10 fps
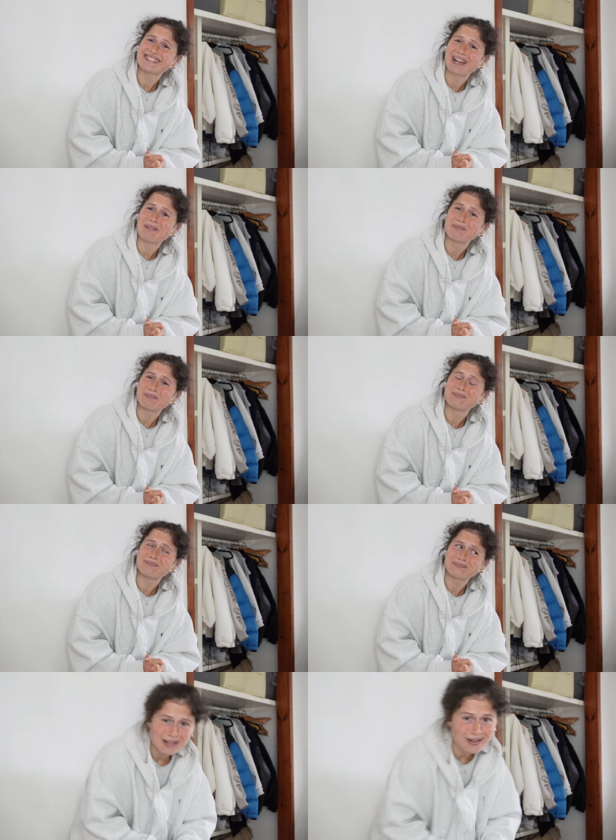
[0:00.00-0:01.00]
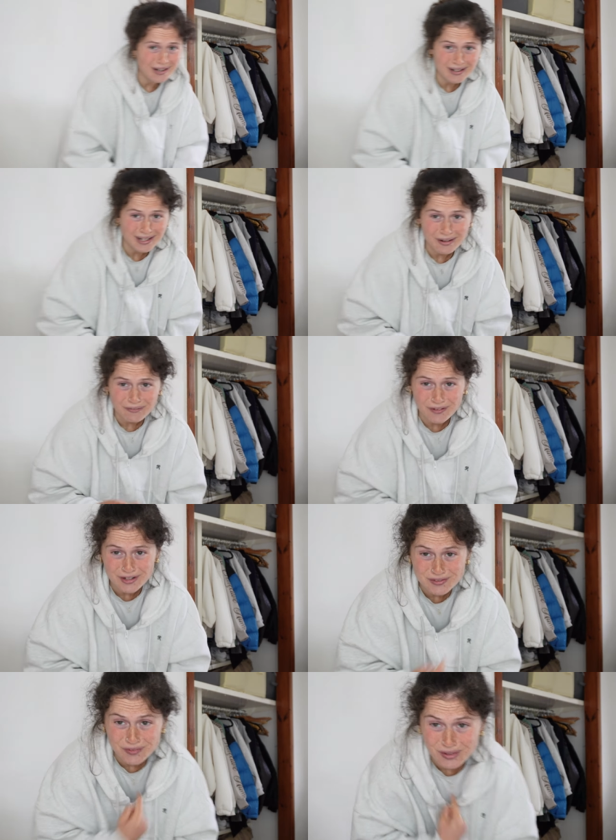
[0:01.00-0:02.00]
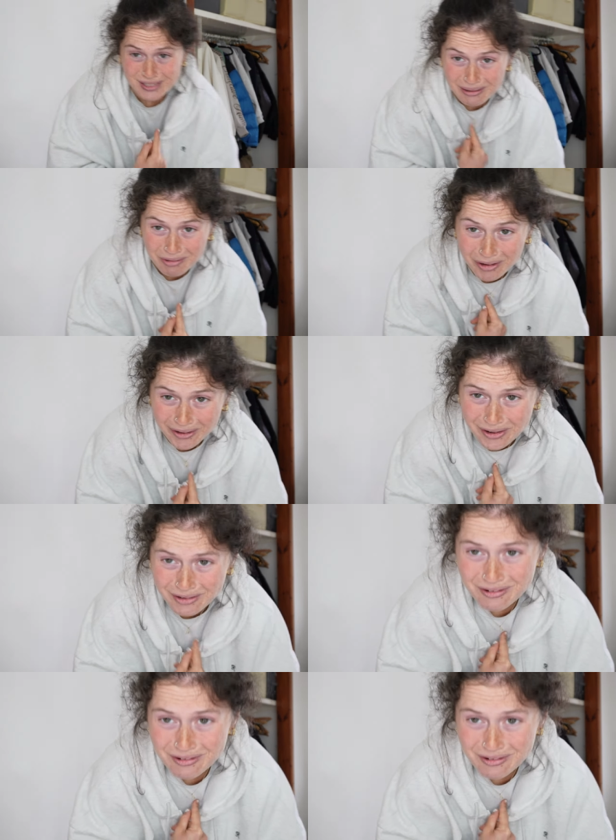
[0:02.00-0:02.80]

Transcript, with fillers: Yep, you heard it here first, folks, I'm going on a